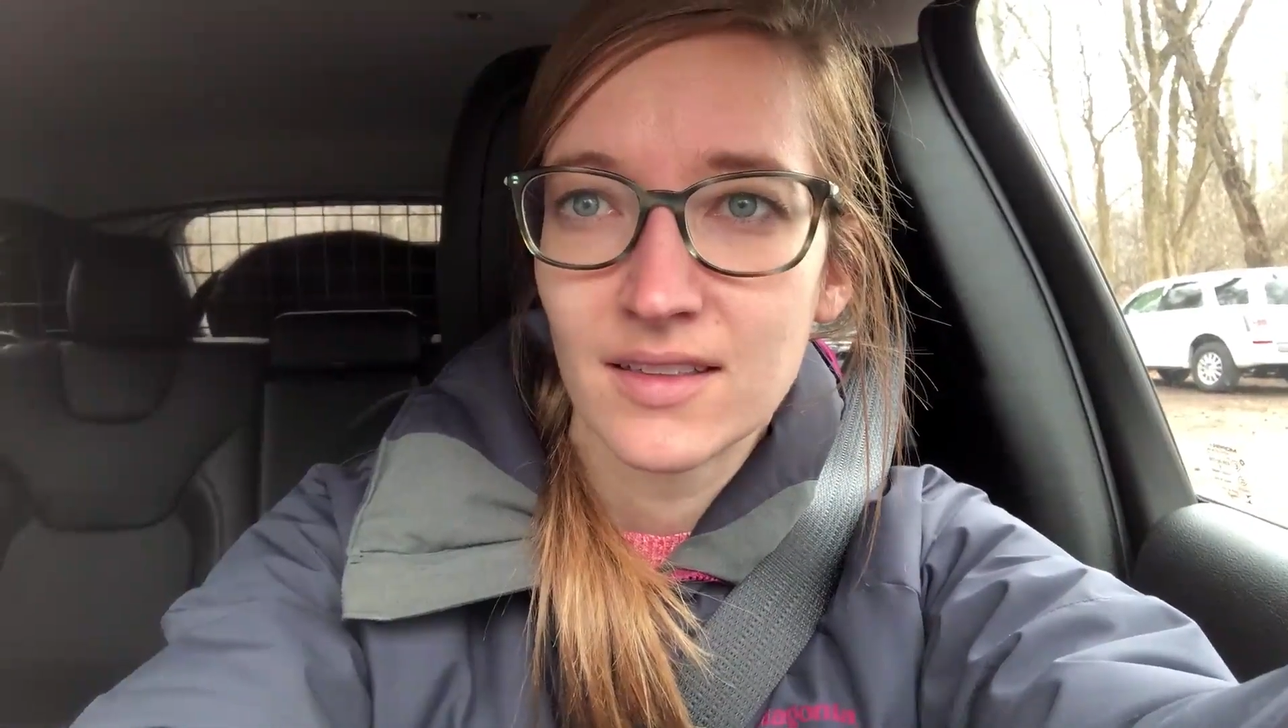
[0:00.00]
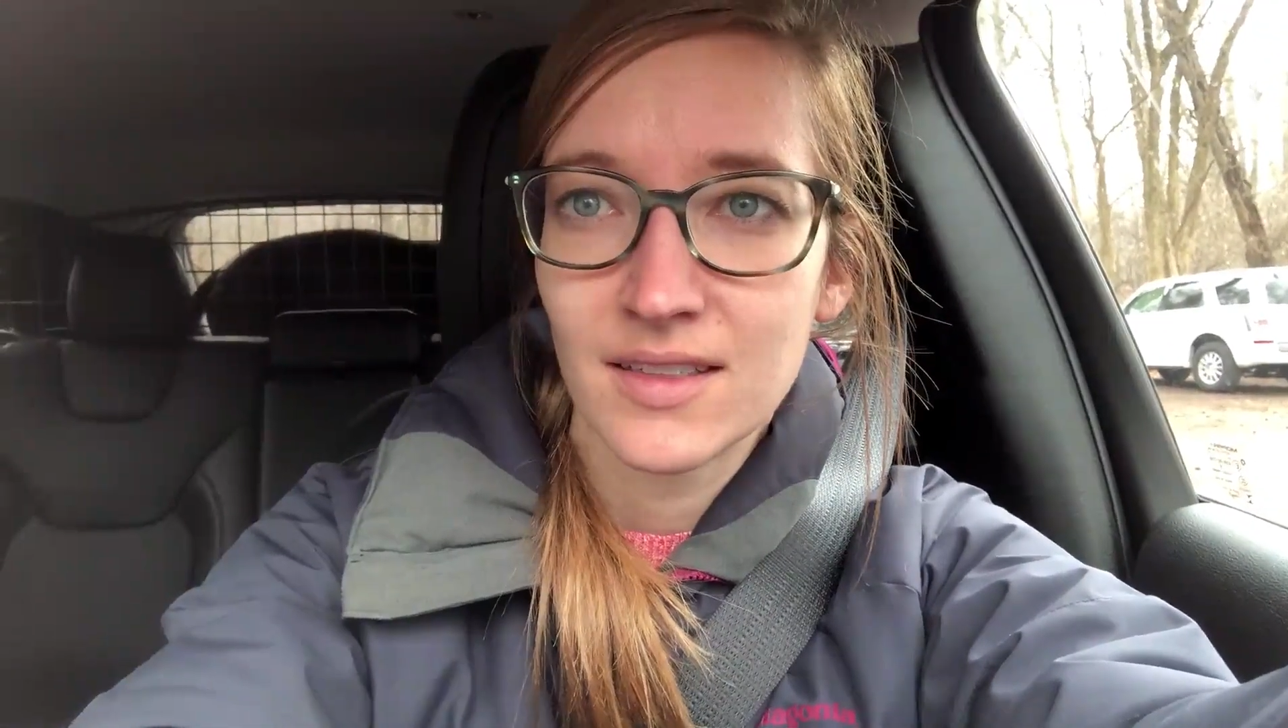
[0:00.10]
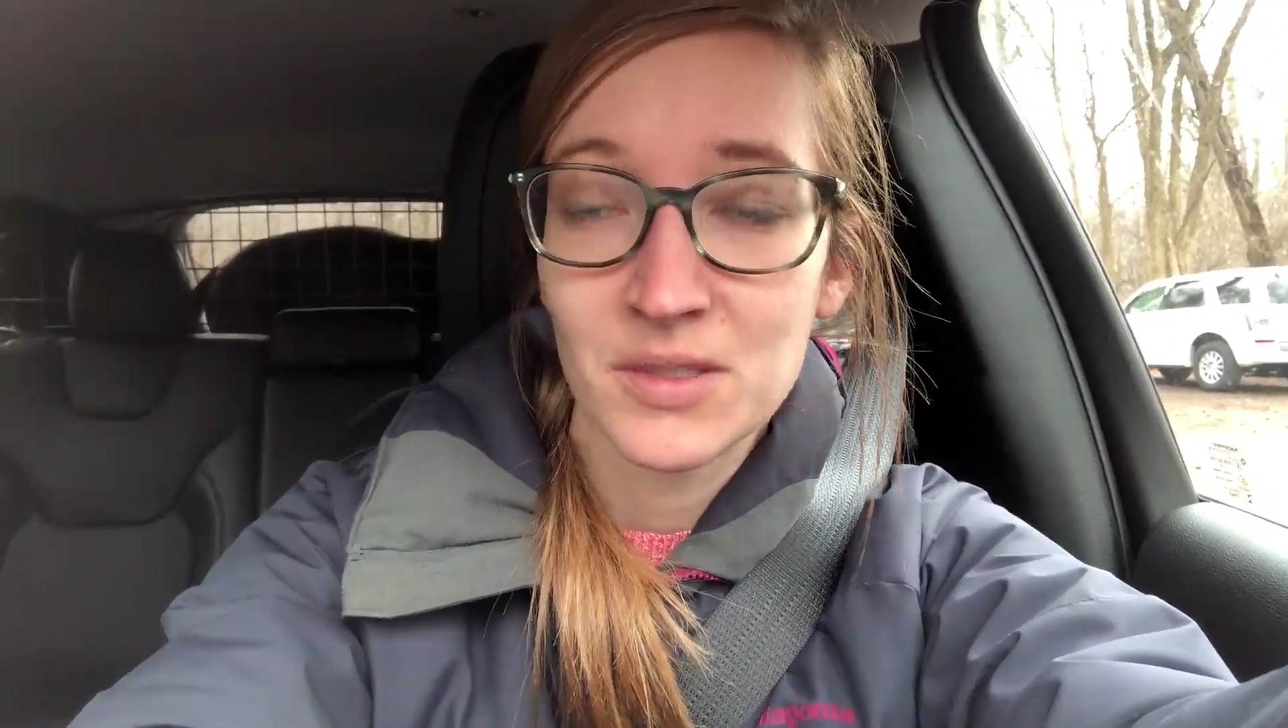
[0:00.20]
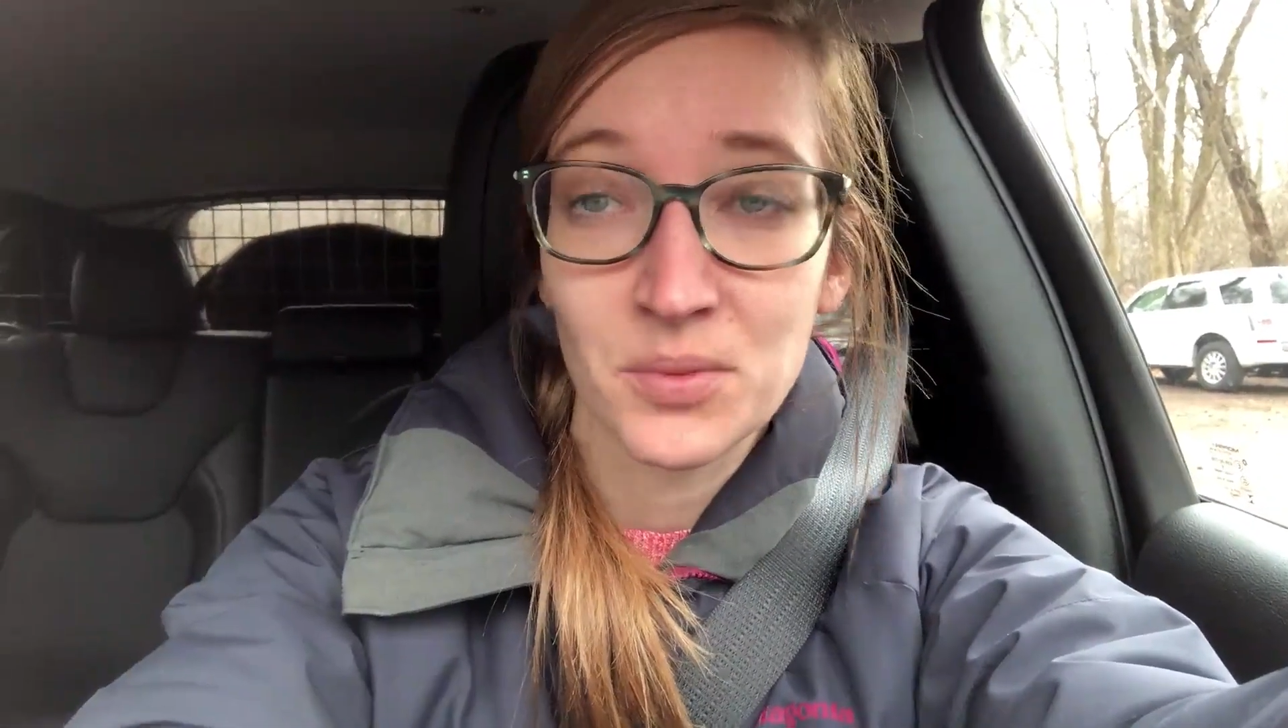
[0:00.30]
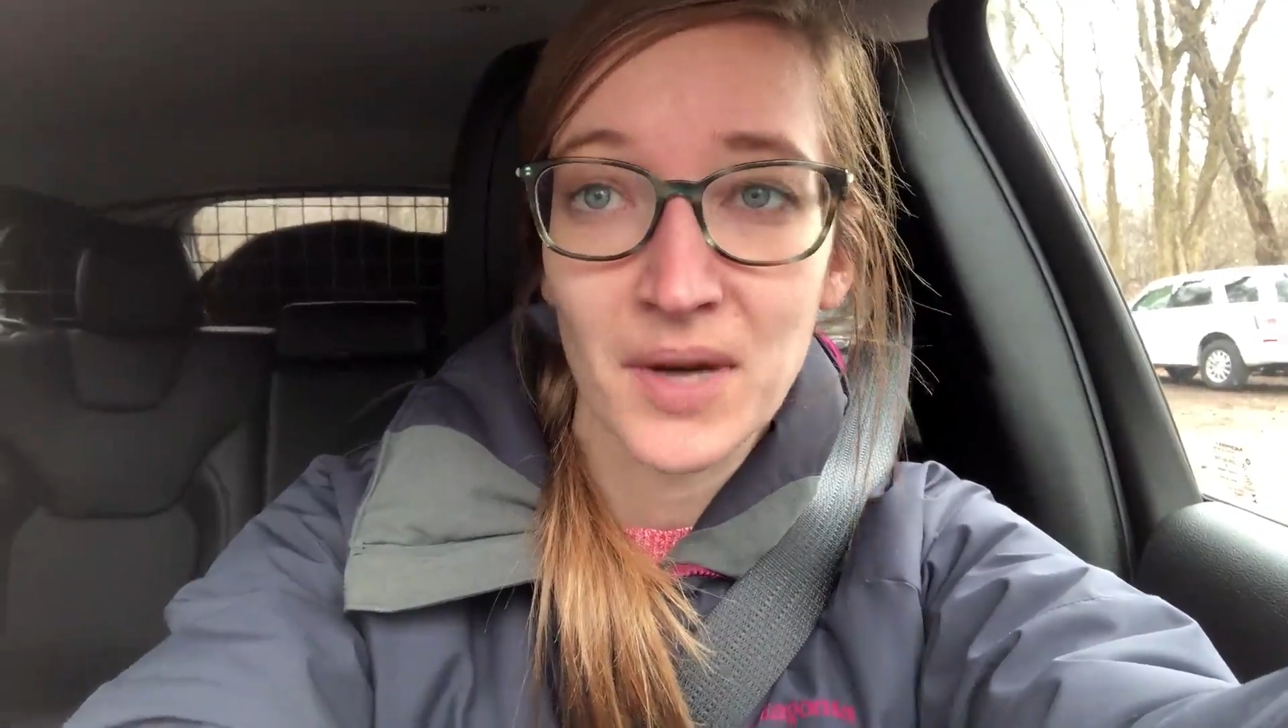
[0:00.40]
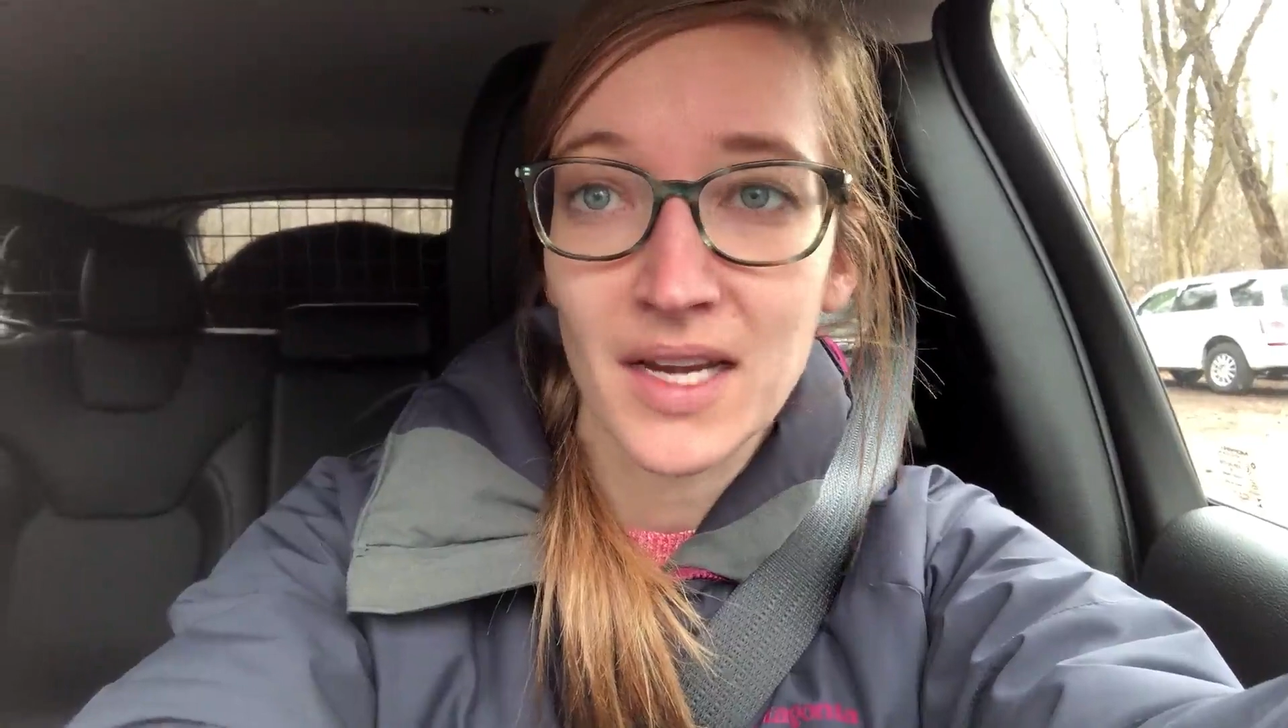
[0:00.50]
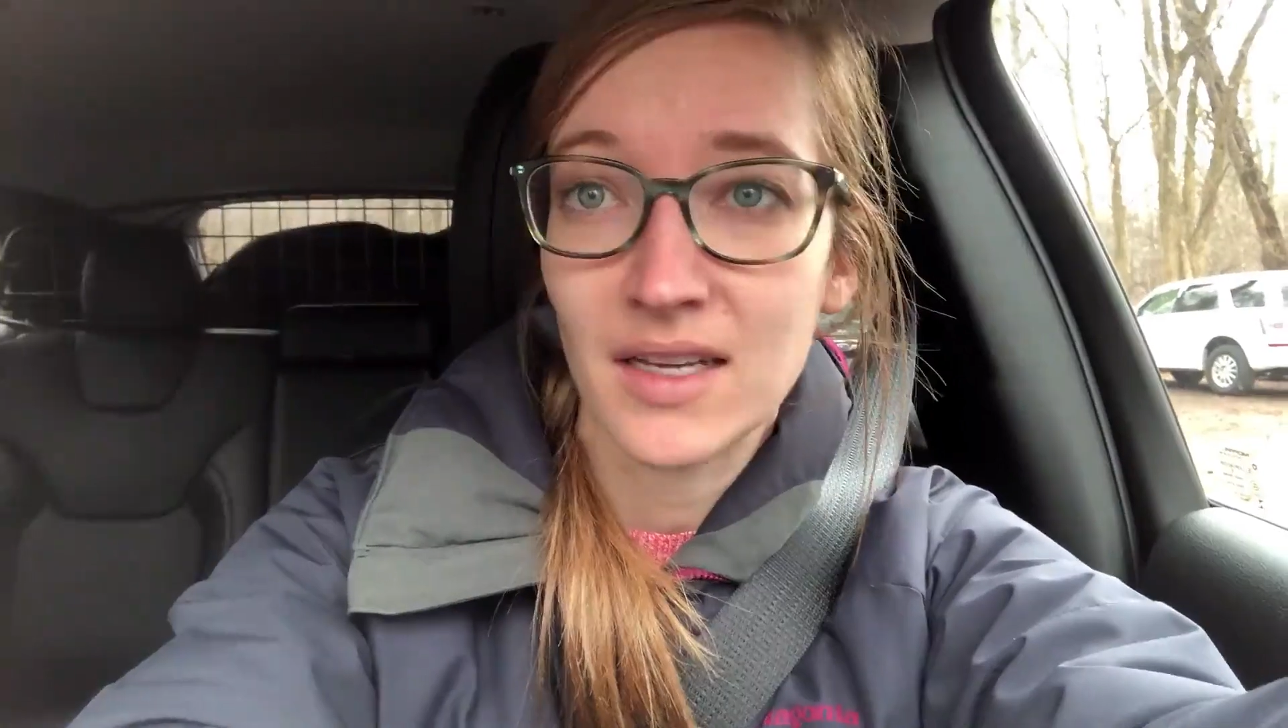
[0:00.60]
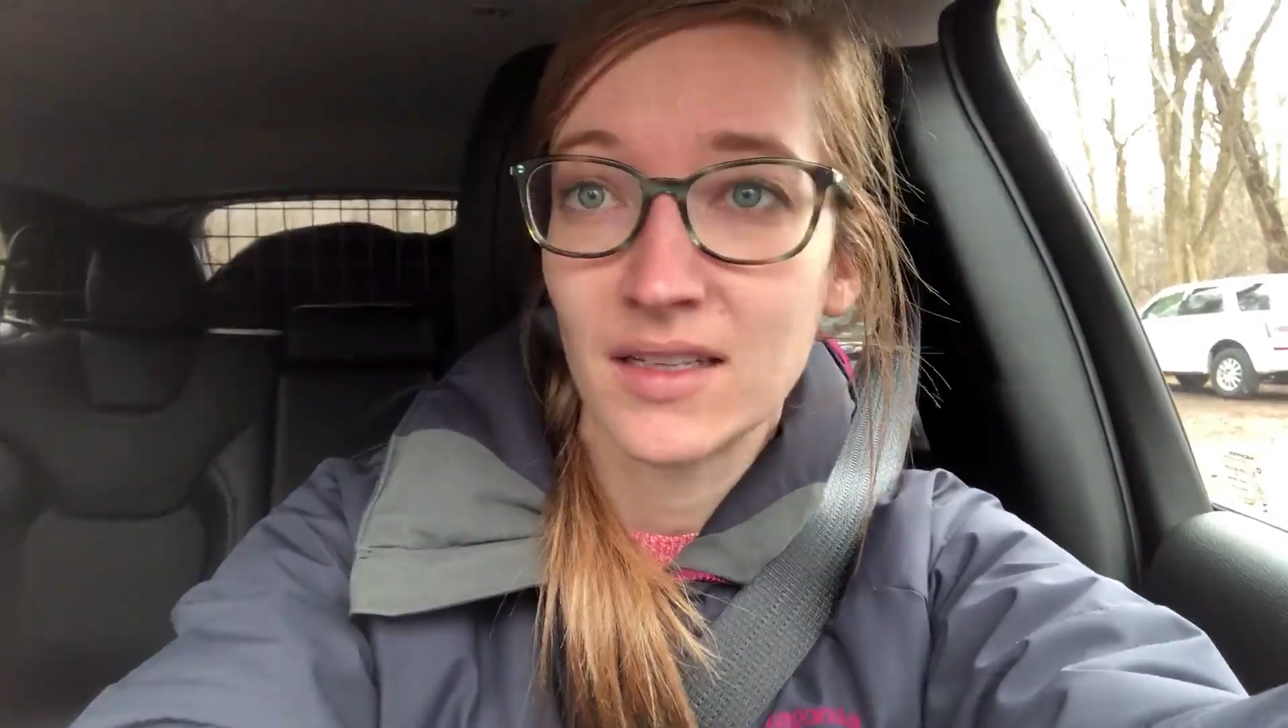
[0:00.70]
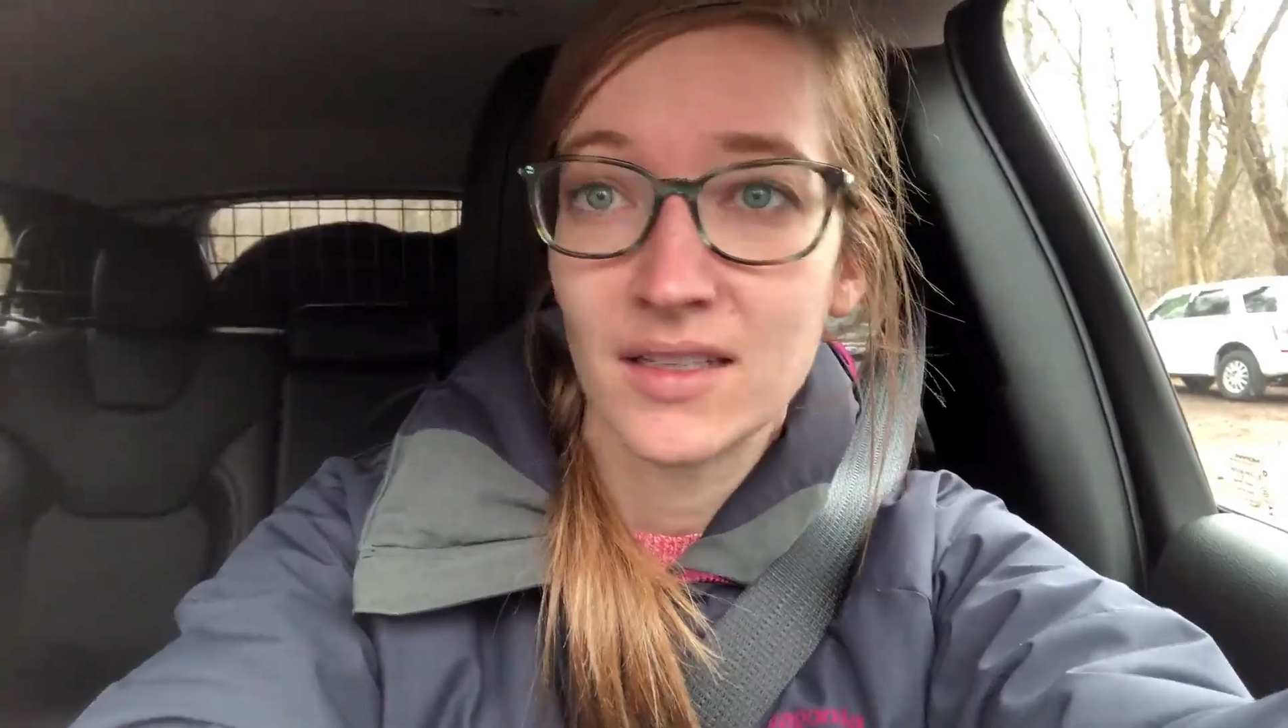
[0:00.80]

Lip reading: He's ready.